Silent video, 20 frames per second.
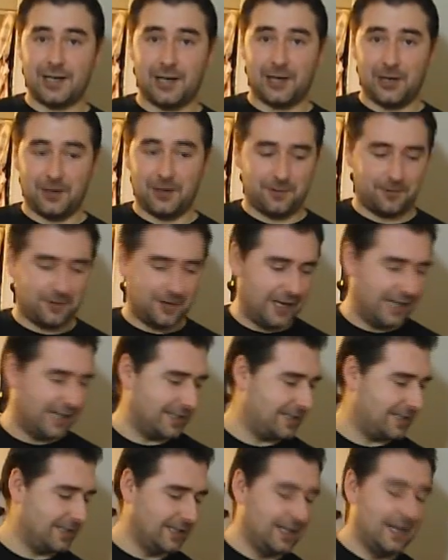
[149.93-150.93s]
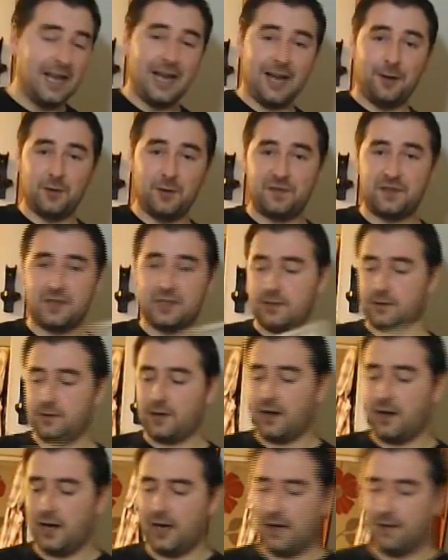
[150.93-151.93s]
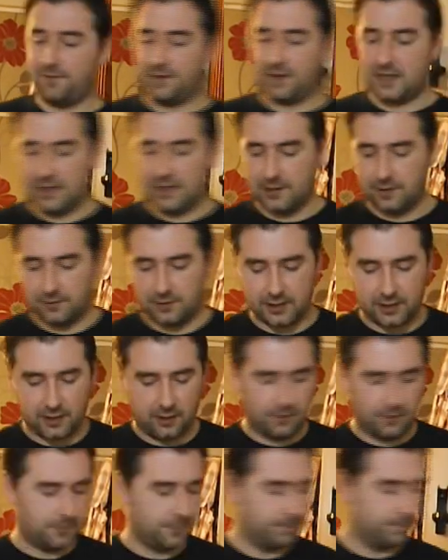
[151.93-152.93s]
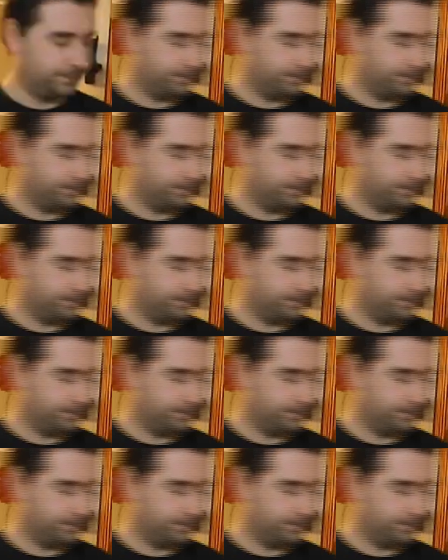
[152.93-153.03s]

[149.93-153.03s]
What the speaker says: a lot of rice, and we've still got 1/2 kilo to go.